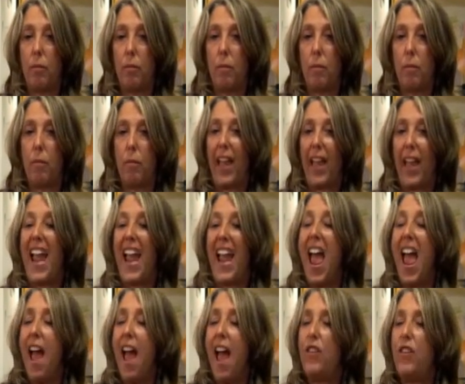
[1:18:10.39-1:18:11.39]
like
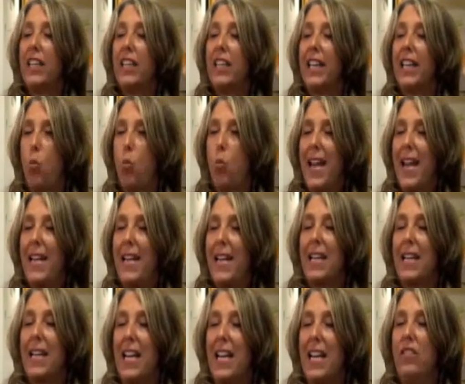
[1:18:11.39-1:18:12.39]
heavily weight
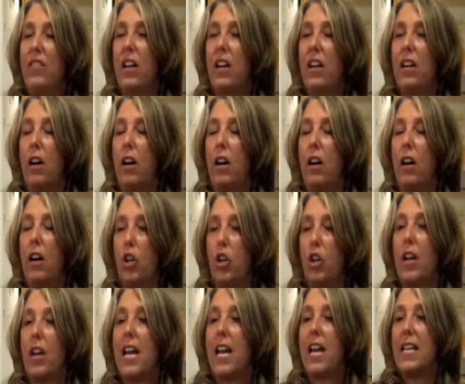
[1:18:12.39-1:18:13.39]
in the
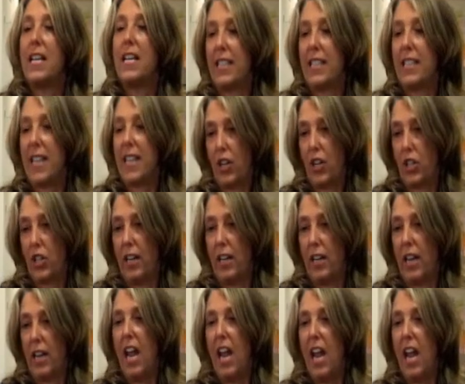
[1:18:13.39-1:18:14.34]
culture section,